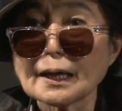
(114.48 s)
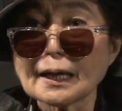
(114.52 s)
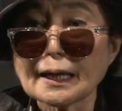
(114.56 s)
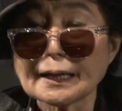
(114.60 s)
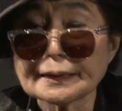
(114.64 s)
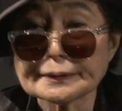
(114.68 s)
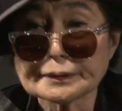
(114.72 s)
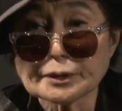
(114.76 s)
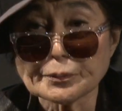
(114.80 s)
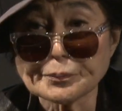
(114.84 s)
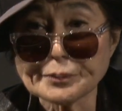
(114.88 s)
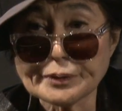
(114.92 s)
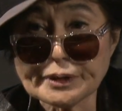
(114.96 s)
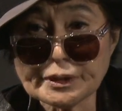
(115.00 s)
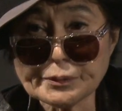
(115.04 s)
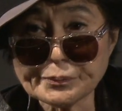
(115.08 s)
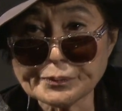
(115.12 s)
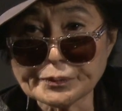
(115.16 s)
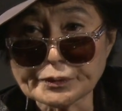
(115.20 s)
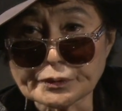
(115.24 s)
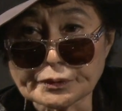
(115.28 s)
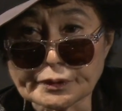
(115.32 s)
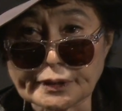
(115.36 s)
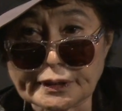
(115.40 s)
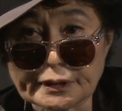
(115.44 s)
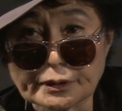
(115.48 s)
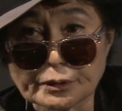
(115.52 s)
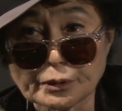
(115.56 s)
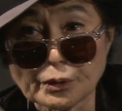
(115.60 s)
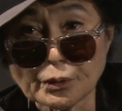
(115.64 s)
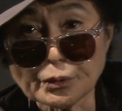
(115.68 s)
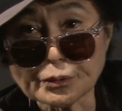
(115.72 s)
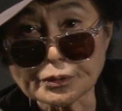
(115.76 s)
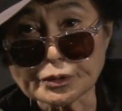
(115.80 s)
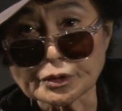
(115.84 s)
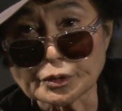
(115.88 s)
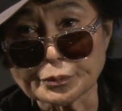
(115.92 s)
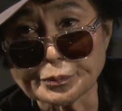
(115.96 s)
And the
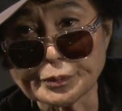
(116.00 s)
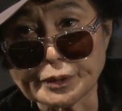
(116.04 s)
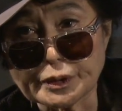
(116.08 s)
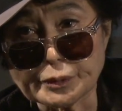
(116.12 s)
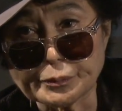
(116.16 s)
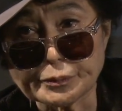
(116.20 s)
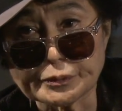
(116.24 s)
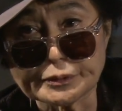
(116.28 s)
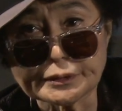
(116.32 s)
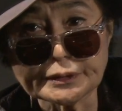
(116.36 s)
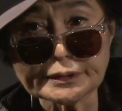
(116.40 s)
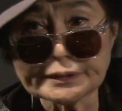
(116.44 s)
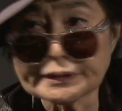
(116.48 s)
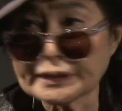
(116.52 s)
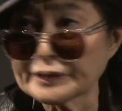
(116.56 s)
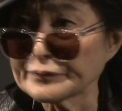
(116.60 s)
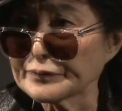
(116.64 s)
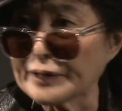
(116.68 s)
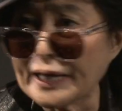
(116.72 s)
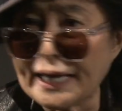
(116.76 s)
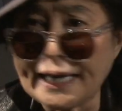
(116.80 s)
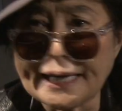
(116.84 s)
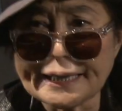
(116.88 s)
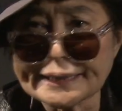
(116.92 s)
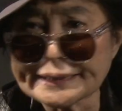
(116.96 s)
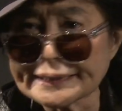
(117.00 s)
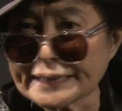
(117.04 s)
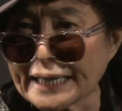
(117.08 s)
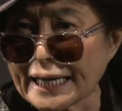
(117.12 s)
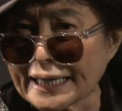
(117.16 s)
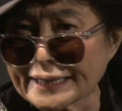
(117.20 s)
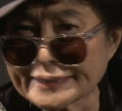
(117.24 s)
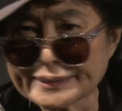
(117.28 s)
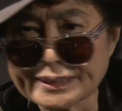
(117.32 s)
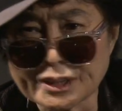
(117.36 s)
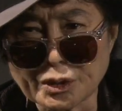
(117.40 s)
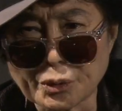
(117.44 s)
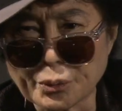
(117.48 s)
local people didn't have any
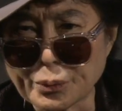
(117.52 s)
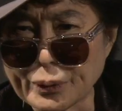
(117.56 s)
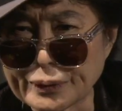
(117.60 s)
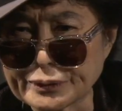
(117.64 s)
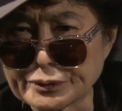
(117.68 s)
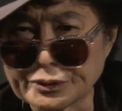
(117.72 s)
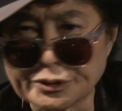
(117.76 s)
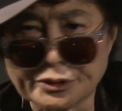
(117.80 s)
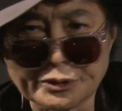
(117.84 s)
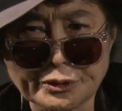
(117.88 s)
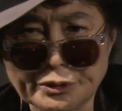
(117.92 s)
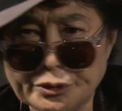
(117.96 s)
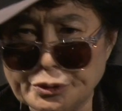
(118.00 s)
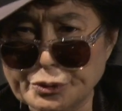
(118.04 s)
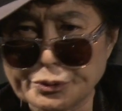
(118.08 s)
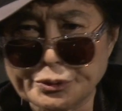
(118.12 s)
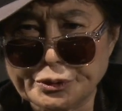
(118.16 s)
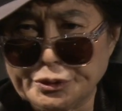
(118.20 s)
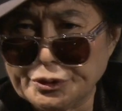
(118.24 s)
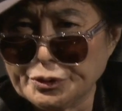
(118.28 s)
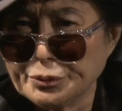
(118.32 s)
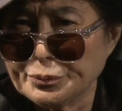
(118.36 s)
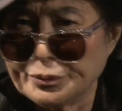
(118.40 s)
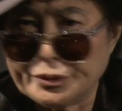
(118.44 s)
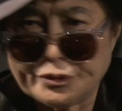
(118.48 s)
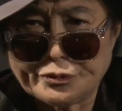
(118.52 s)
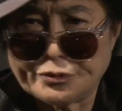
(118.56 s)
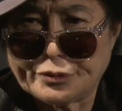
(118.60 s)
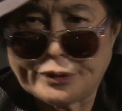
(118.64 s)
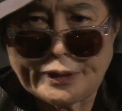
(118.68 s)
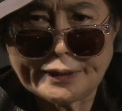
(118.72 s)
idea what you do with